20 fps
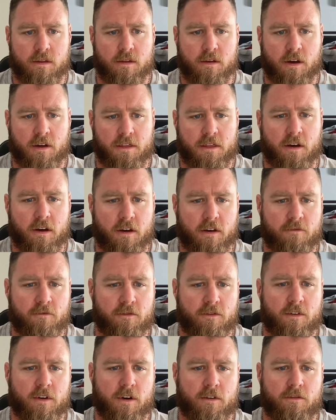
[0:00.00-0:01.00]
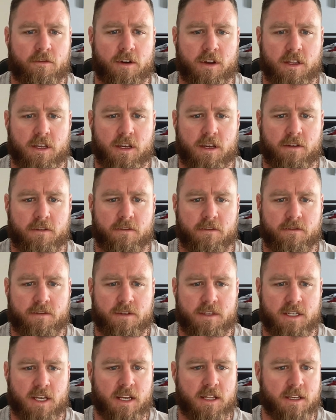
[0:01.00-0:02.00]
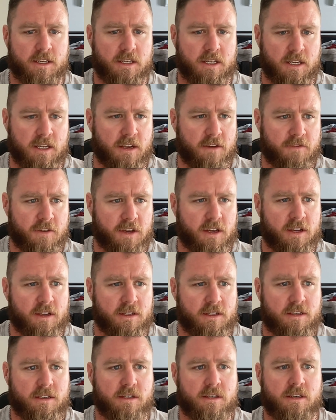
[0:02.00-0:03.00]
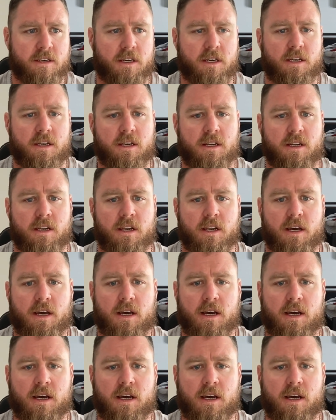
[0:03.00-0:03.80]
I've really seen the significance in